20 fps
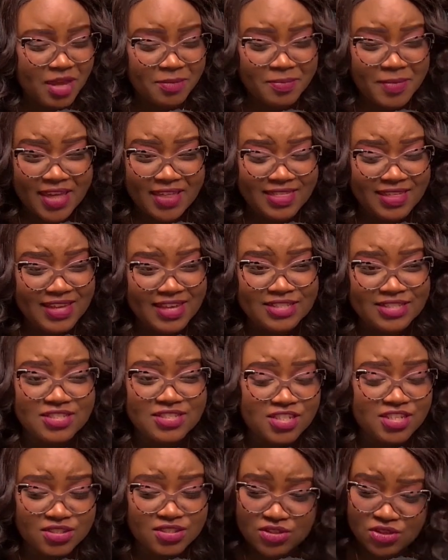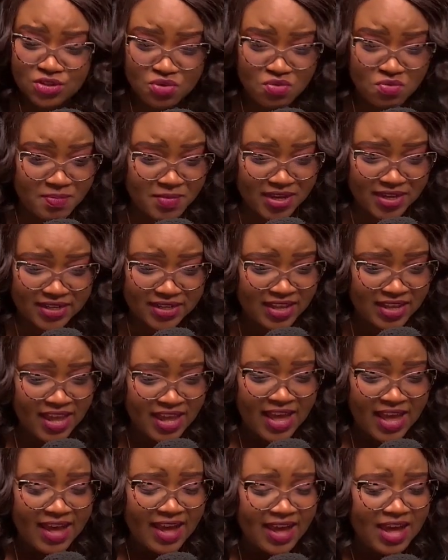I think it's just human,
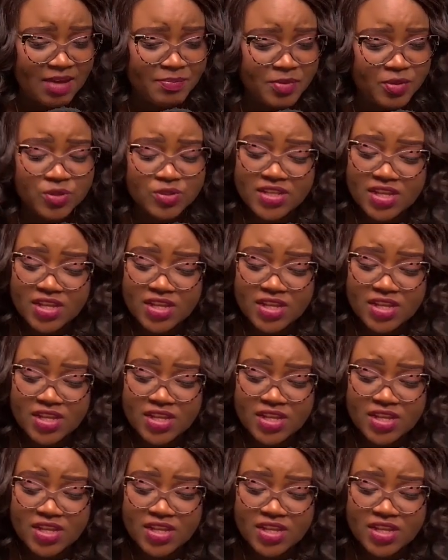because